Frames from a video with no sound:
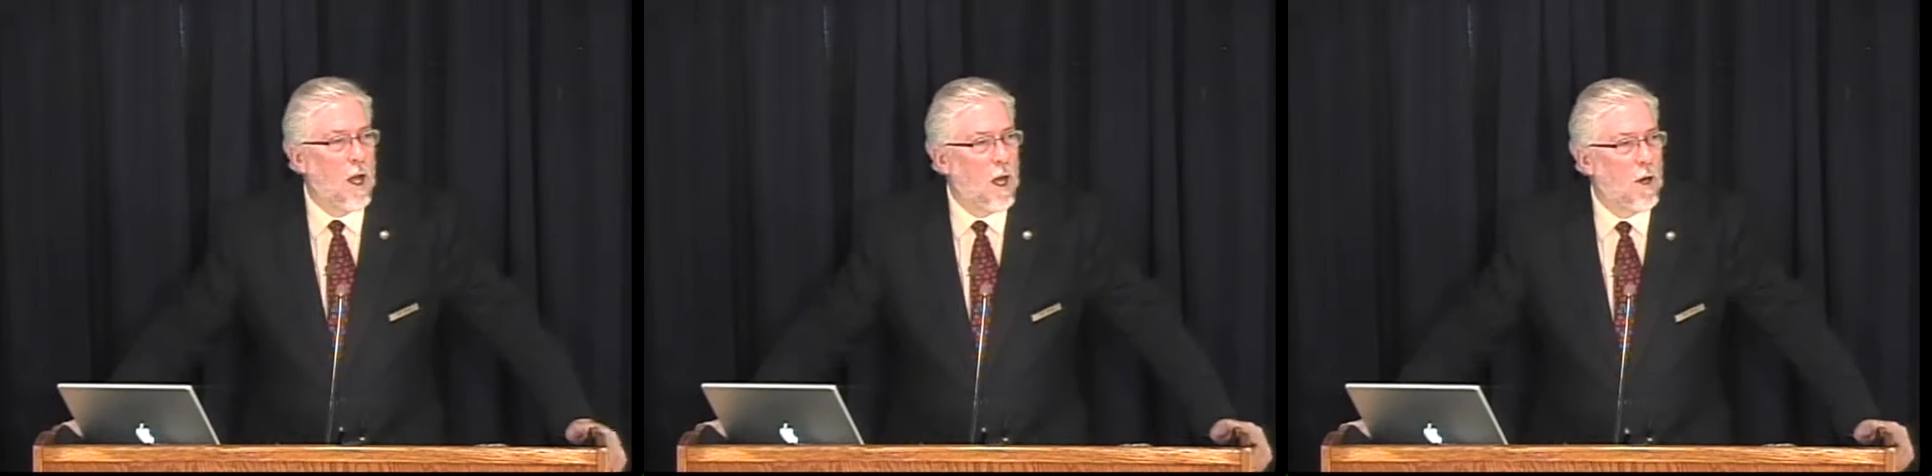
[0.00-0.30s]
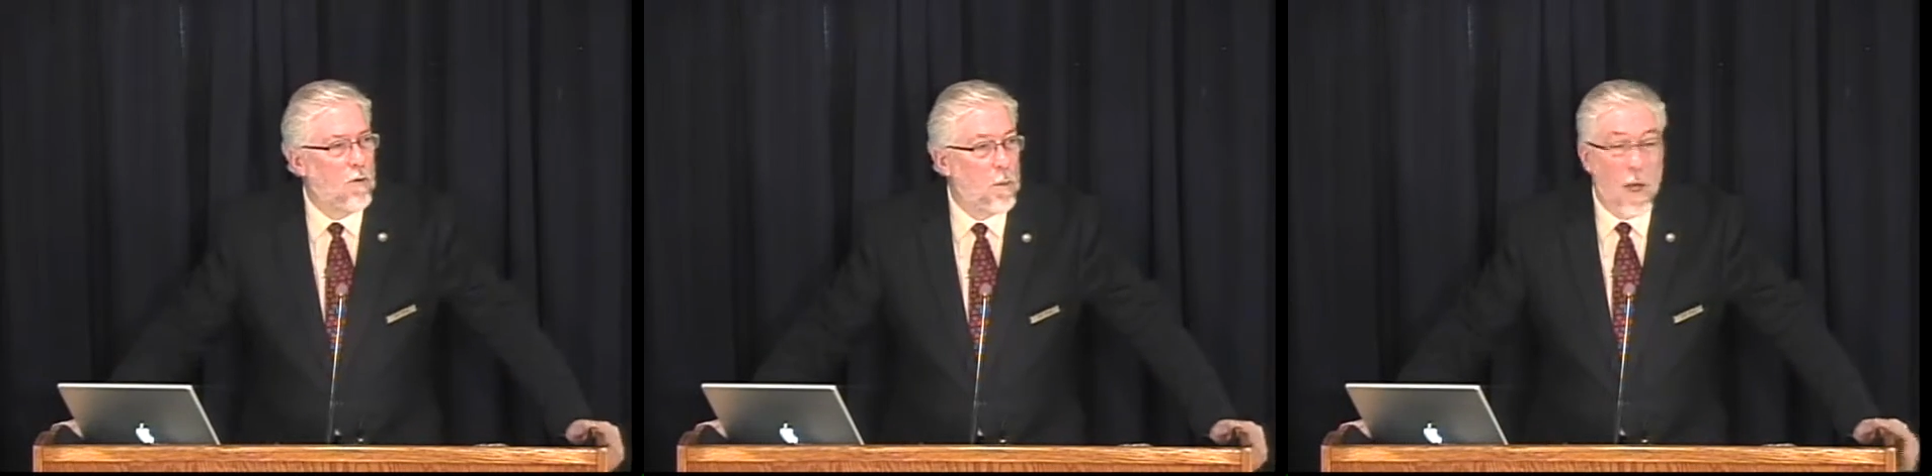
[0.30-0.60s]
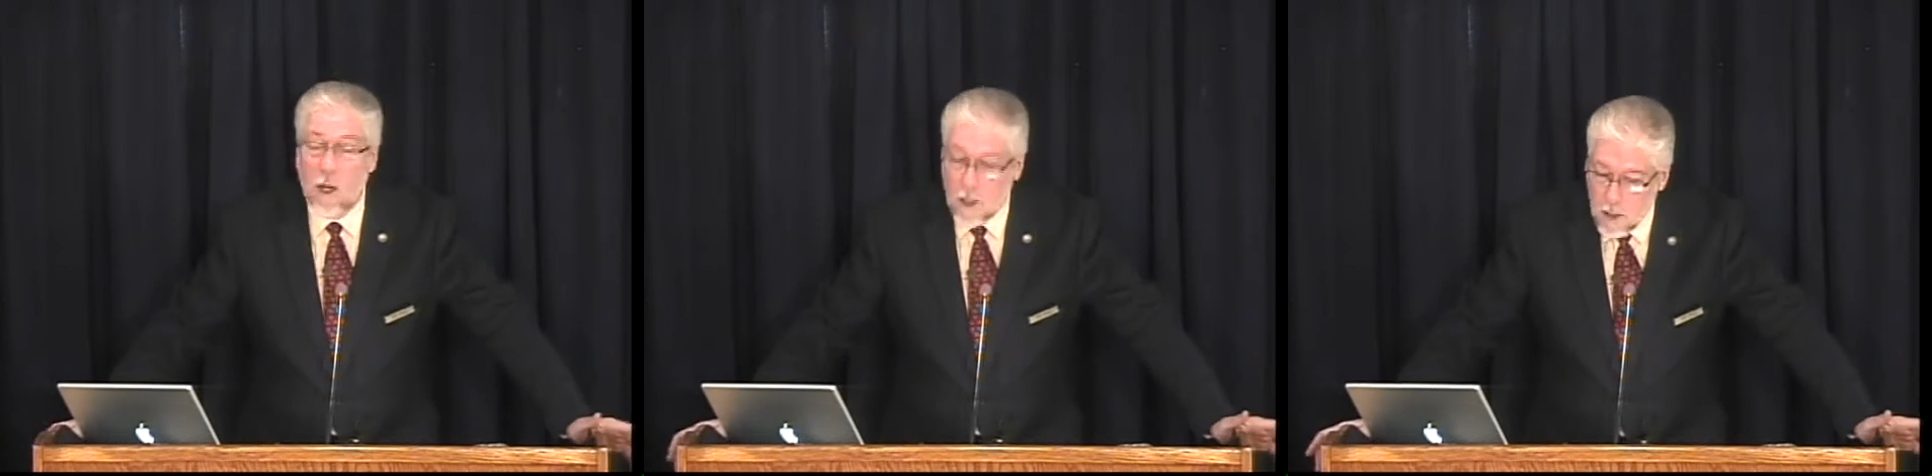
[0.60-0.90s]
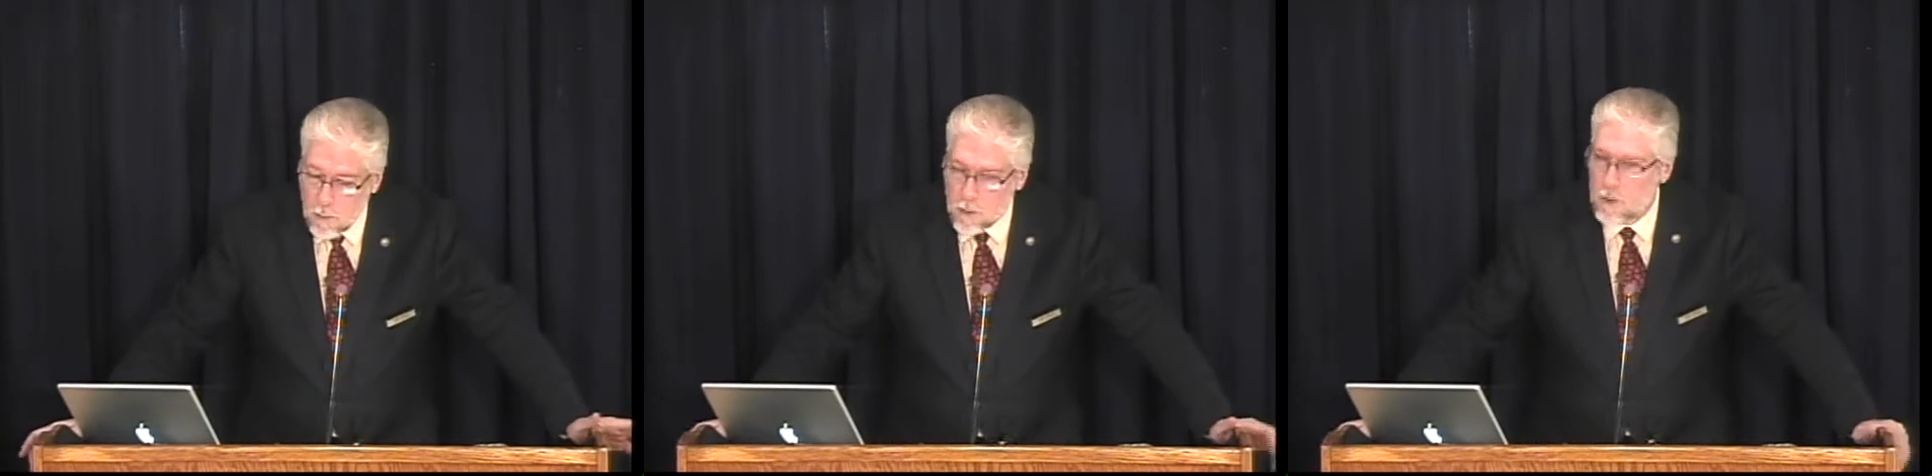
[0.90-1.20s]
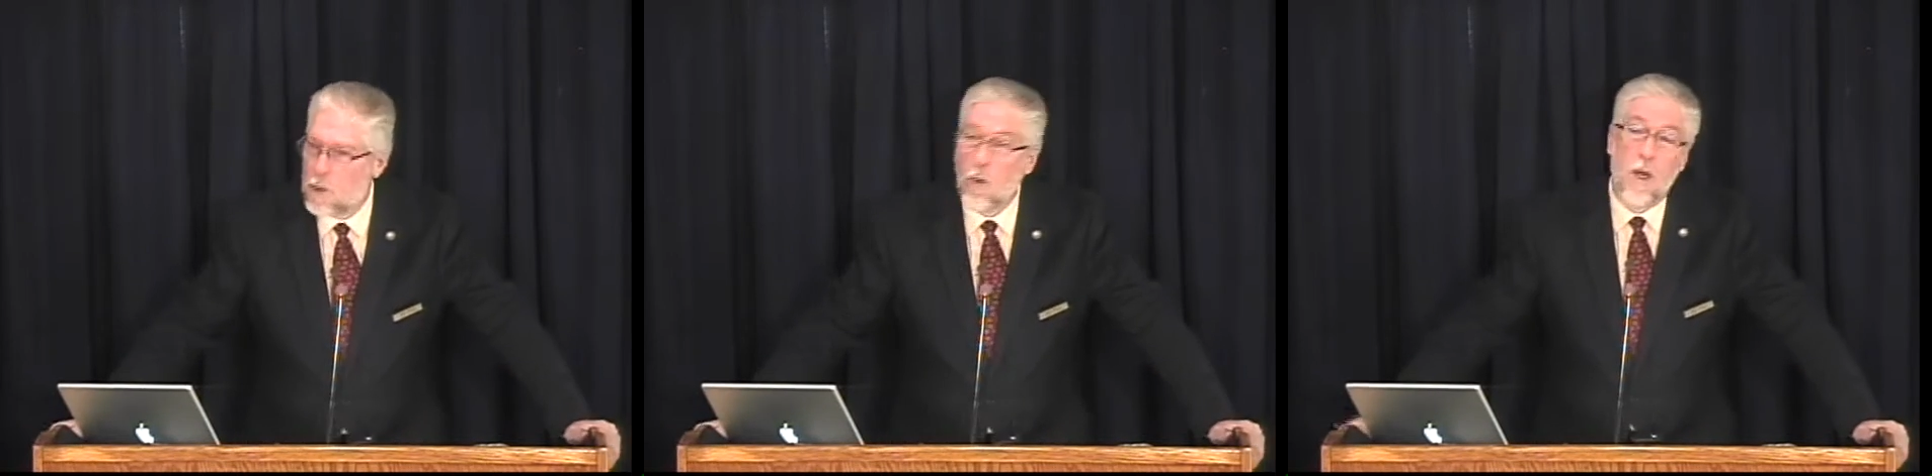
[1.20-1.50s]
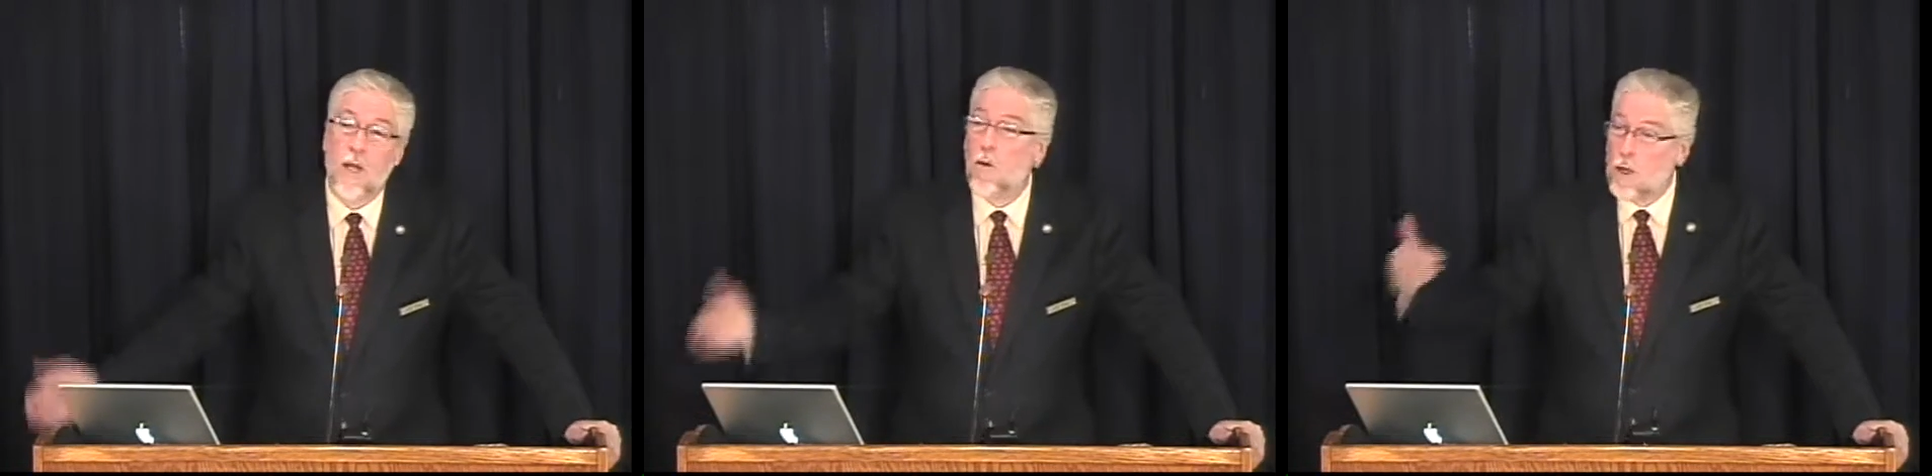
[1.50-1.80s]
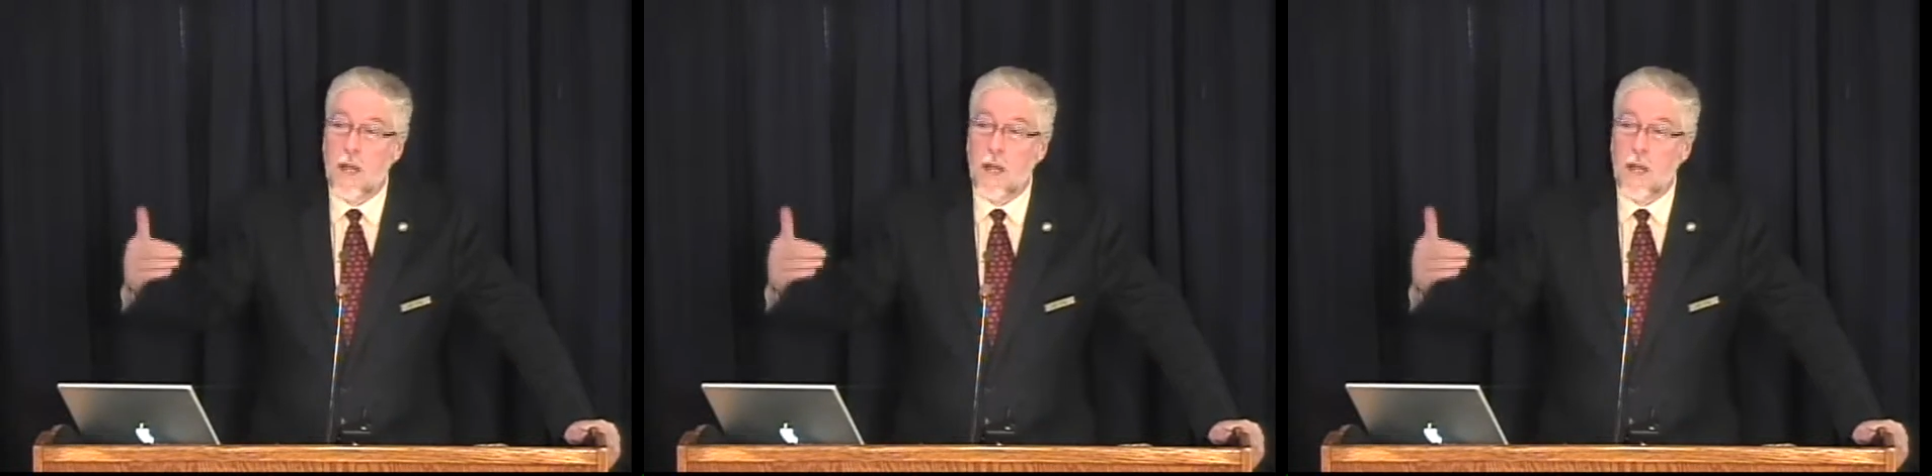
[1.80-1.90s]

rebellion was only going